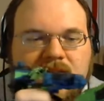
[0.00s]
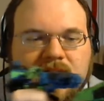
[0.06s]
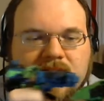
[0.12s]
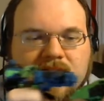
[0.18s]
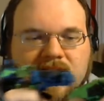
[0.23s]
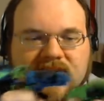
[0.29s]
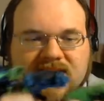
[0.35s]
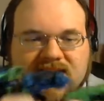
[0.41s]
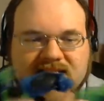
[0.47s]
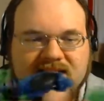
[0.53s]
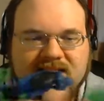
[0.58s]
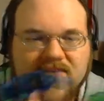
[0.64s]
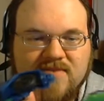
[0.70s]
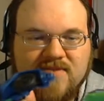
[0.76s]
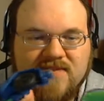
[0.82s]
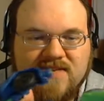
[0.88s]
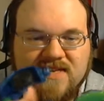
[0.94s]
It's
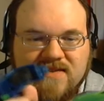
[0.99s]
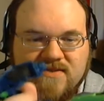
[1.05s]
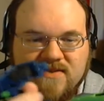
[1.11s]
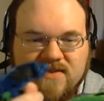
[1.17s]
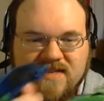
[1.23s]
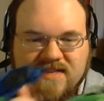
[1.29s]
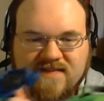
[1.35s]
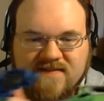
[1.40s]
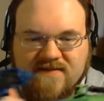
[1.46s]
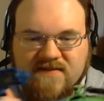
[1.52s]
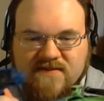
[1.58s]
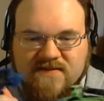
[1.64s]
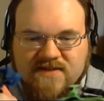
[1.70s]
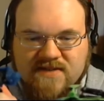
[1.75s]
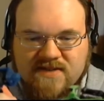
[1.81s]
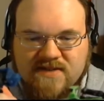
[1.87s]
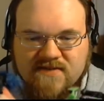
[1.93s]
not particularly
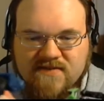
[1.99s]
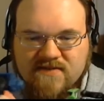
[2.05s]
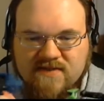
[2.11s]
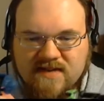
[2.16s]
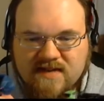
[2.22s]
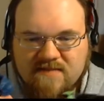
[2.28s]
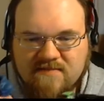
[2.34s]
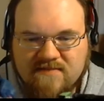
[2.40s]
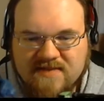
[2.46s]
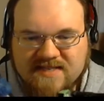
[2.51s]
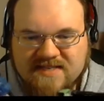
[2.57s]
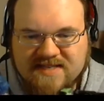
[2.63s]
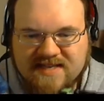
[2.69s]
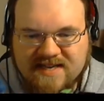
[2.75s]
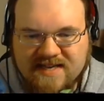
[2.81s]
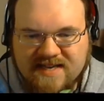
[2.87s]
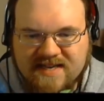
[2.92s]
difficult to do, but it's
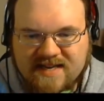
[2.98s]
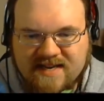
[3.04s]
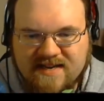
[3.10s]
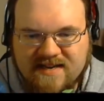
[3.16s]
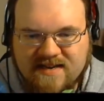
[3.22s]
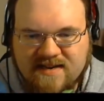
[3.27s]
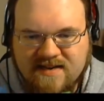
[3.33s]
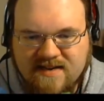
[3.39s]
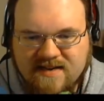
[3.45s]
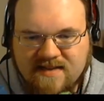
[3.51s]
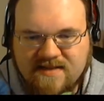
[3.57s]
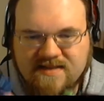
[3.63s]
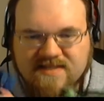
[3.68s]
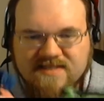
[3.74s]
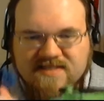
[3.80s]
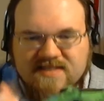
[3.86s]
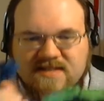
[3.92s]
like, again,
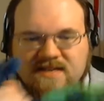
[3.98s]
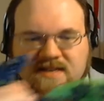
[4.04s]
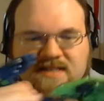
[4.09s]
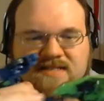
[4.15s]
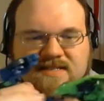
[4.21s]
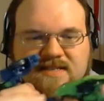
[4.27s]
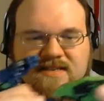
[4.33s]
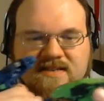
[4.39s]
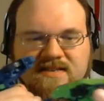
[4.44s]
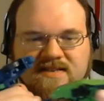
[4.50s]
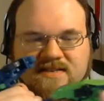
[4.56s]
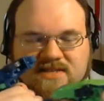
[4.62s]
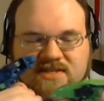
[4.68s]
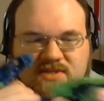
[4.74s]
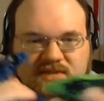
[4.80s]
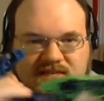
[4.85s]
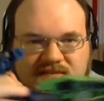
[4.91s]
this is causing
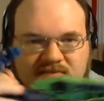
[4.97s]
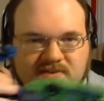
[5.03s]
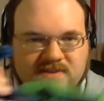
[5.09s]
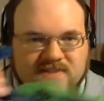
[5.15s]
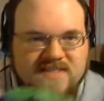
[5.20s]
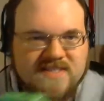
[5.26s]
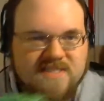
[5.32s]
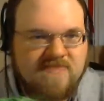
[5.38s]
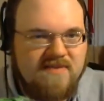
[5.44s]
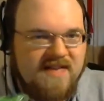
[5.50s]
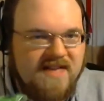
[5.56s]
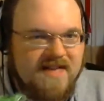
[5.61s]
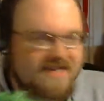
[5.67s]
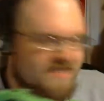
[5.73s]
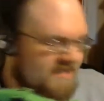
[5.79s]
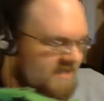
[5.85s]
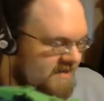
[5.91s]
stress points in the
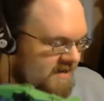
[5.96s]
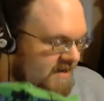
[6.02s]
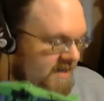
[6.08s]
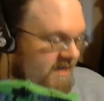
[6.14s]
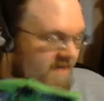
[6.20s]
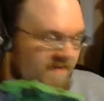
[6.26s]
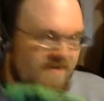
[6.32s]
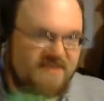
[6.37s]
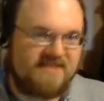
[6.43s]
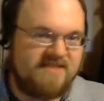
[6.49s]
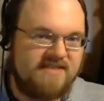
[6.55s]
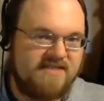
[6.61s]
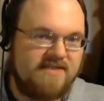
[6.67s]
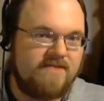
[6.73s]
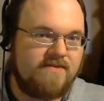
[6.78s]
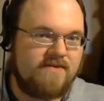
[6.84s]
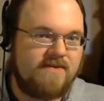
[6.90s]
plastic. This is
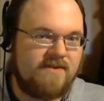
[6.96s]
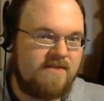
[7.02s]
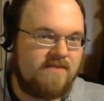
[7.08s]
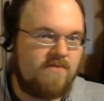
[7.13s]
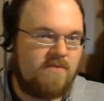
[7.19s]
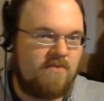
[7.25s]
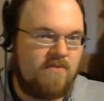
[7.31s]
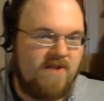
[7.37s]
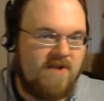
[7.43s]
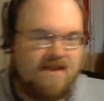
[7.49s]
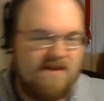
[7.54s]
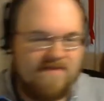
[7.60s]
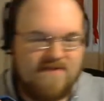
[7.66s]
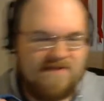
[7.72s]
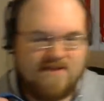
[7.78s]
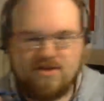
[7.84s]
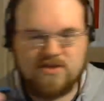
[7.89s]
another thing that will break
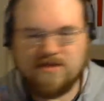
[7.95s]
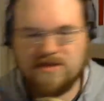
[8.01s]
eventually.